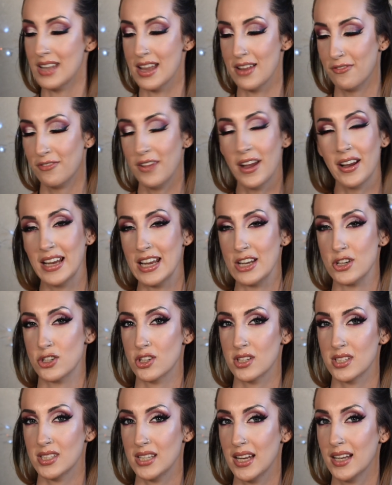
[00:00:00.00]
very
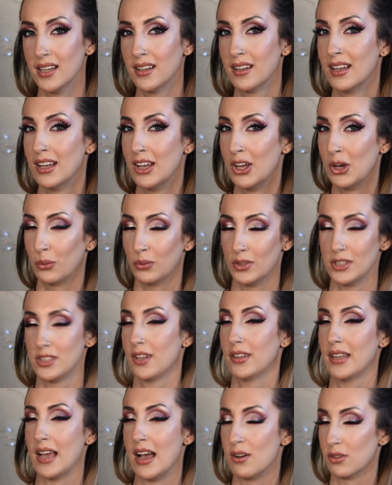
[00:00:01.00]
interesting once
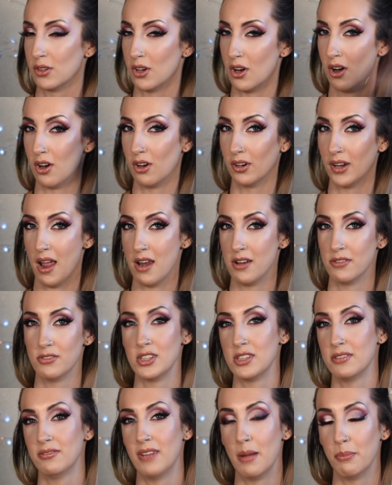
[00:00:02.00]
all the alcohol kind of
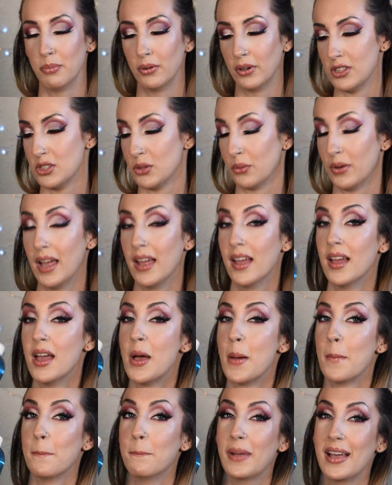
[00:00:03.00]
just evaporates away,
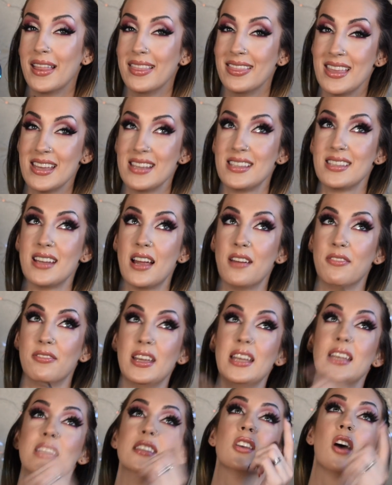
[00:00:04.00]
but this stuff
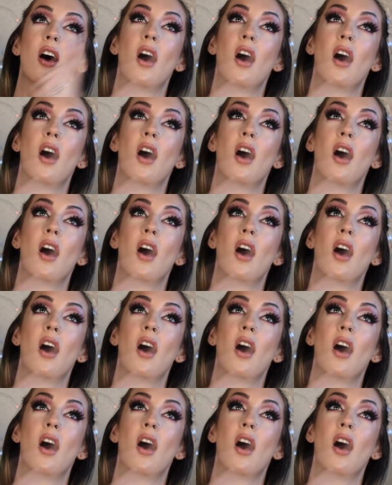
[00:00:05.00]
is